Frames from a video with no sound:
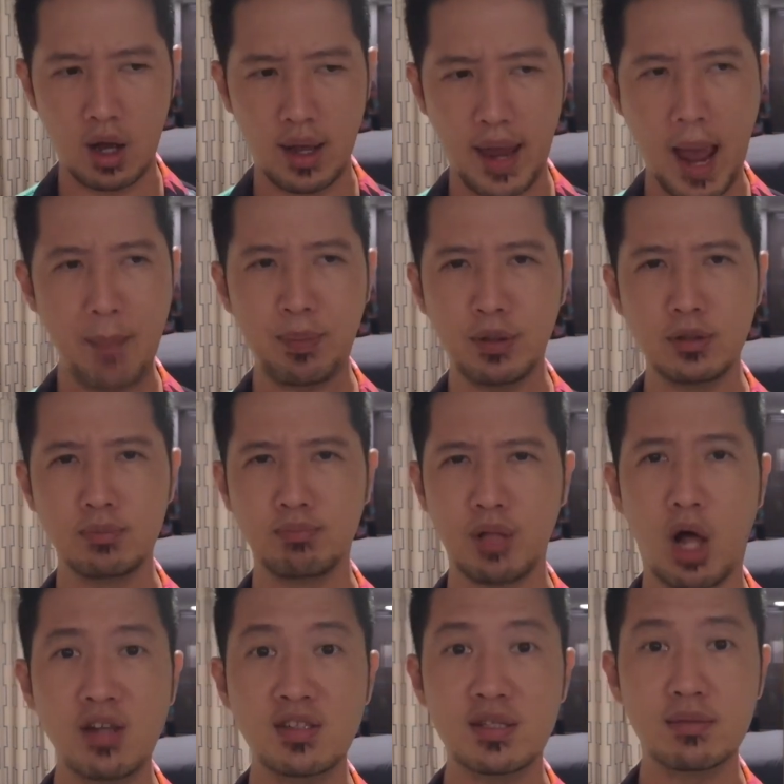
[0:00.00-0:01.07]
apple
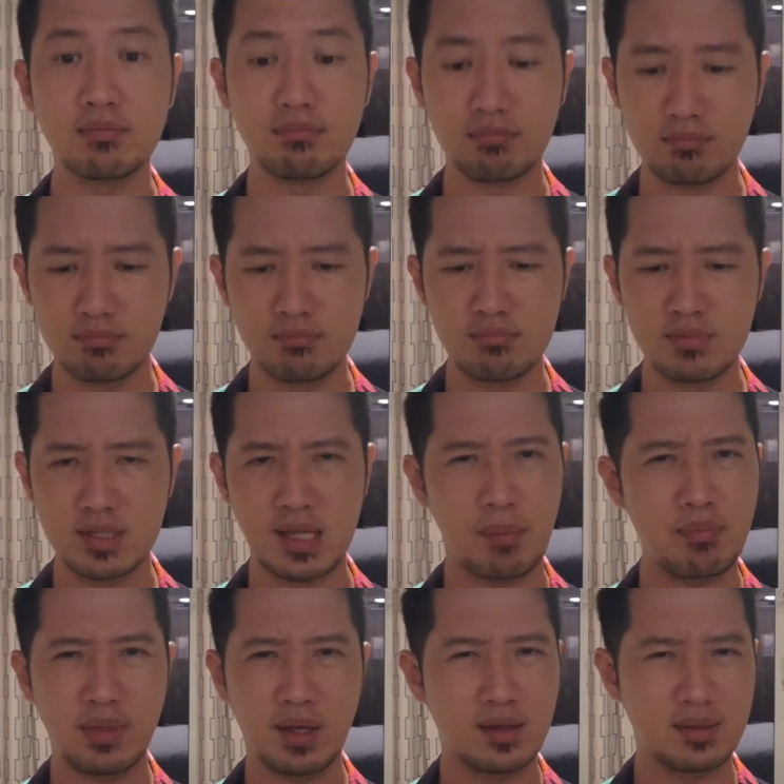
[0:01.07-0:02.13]
blossom
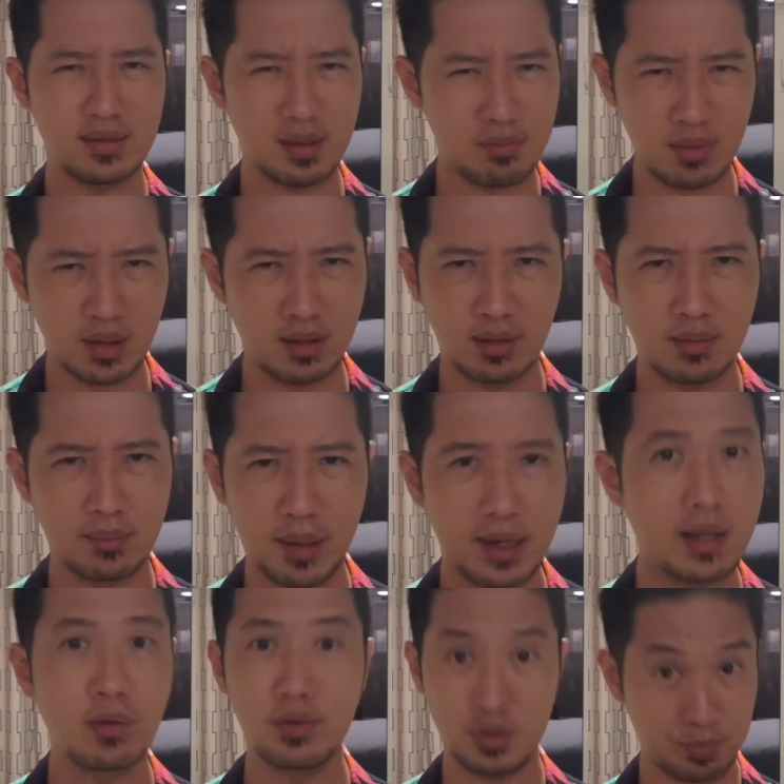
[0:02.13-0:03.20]
something,
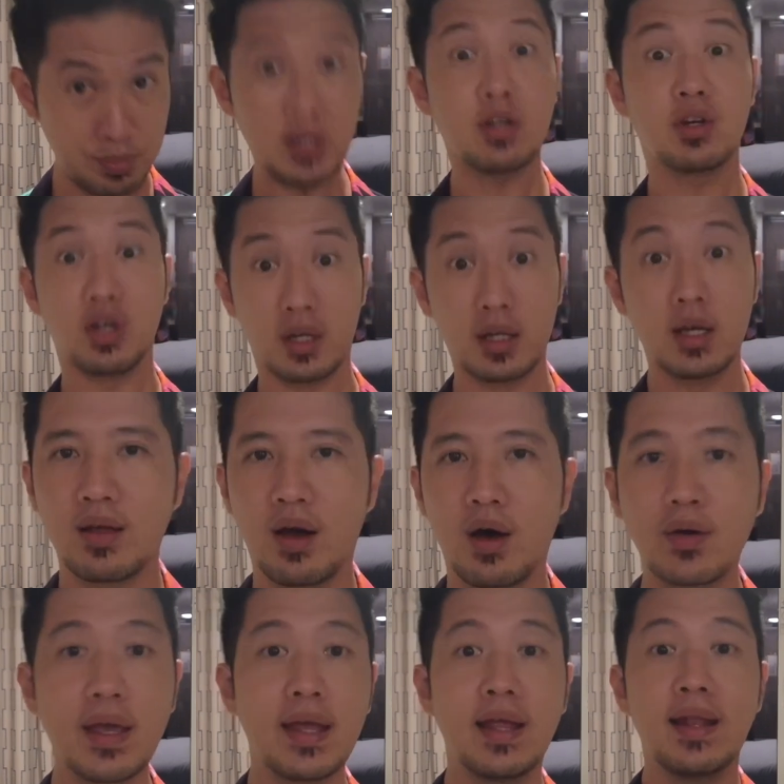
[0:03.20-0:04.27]
but it was pretty good.
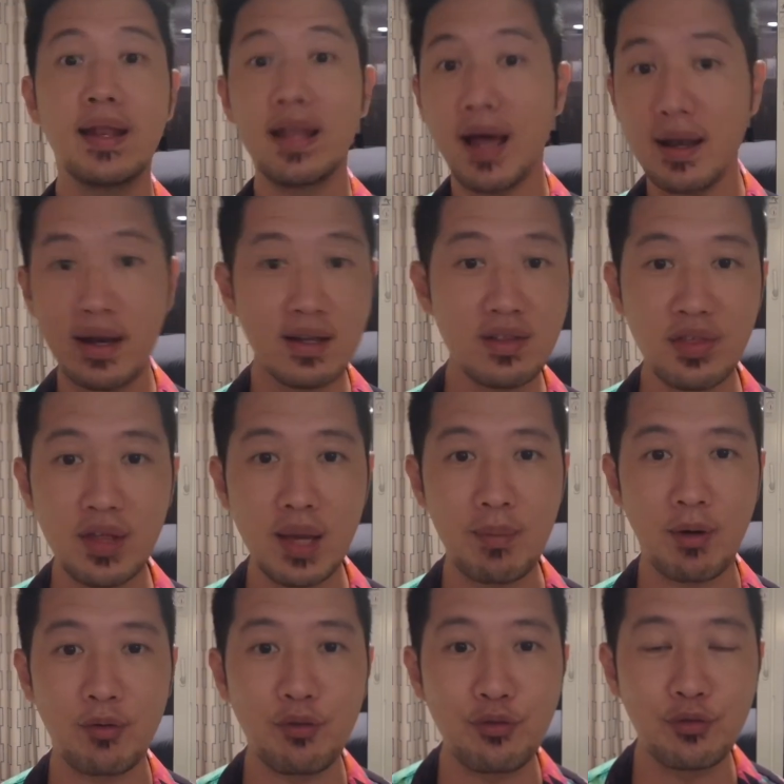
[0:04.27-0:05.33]
Okay, another thing
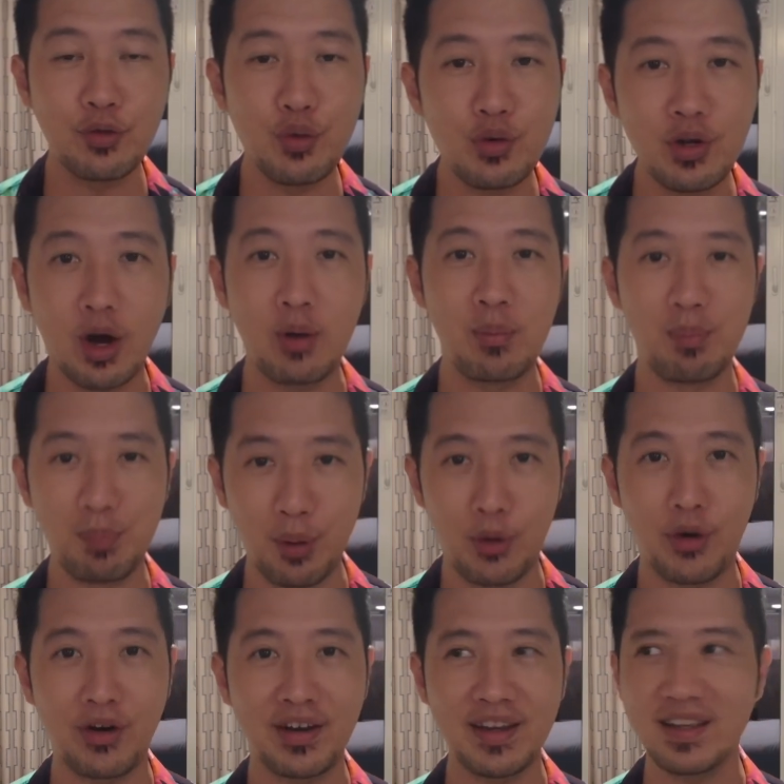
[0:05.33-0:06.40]
about food on
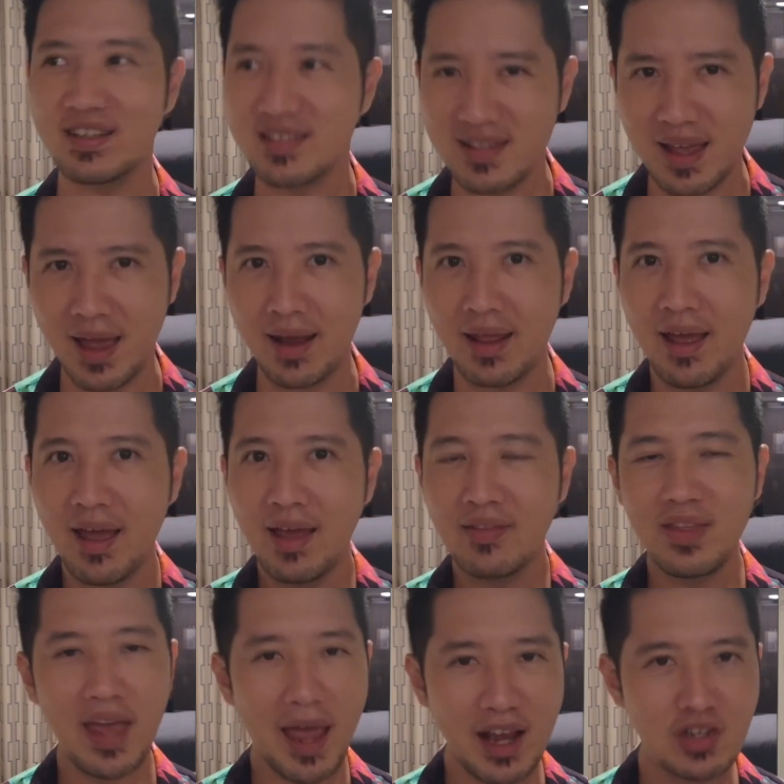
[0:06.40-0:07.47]
board is that
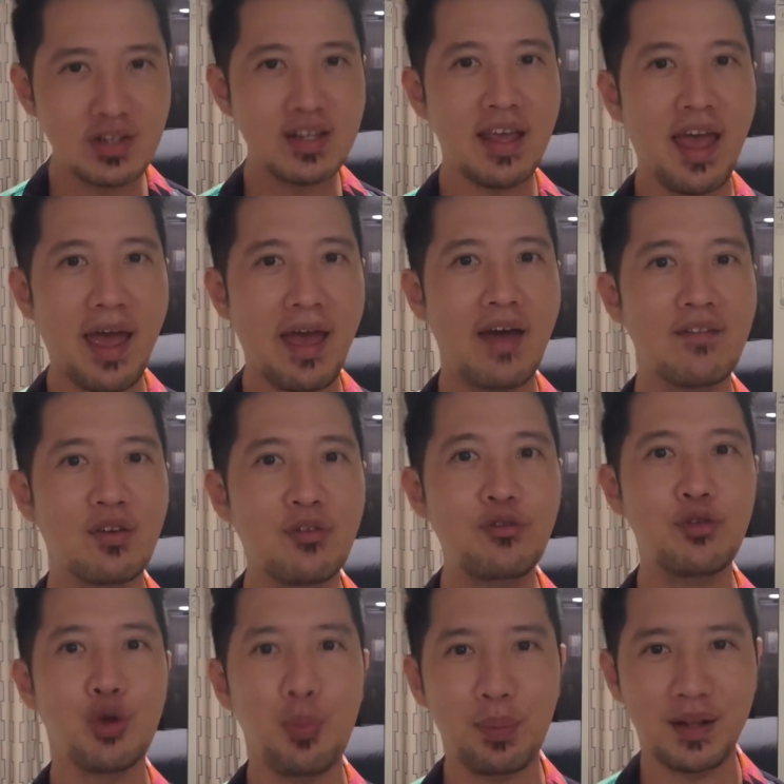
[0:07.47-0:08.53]
they actually have a
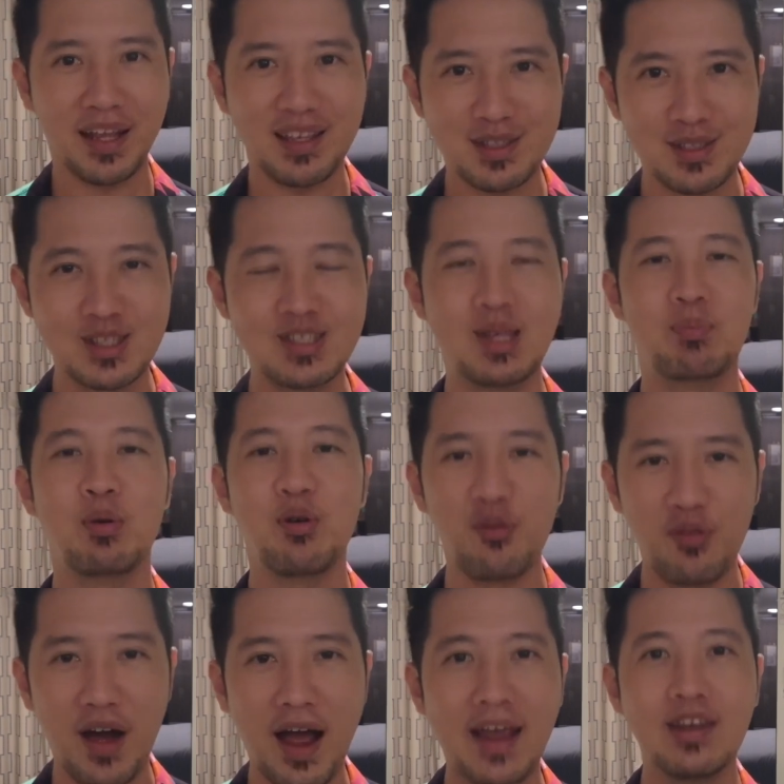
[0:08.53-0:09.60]
few places that
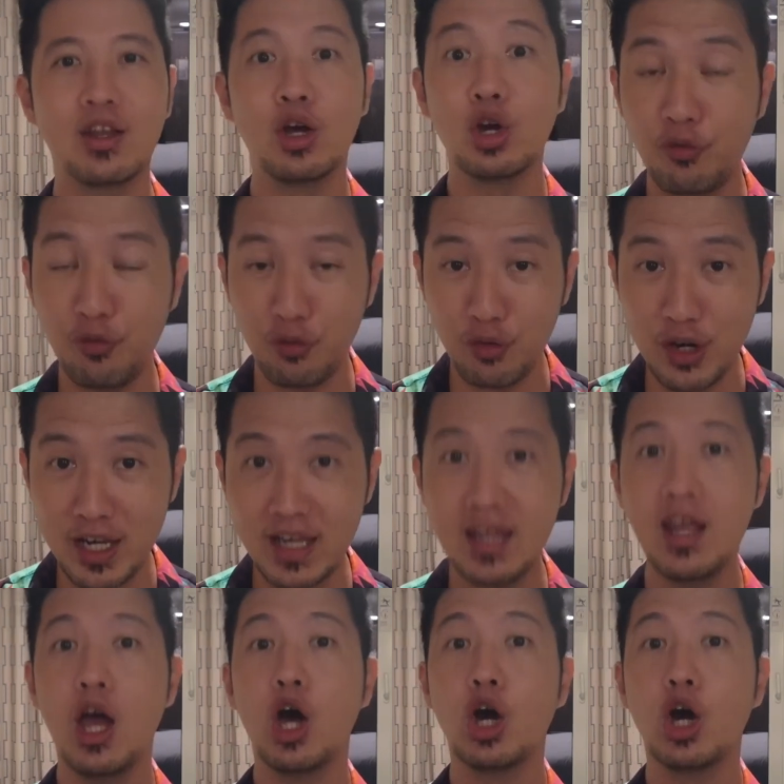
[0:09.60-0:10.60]
provide free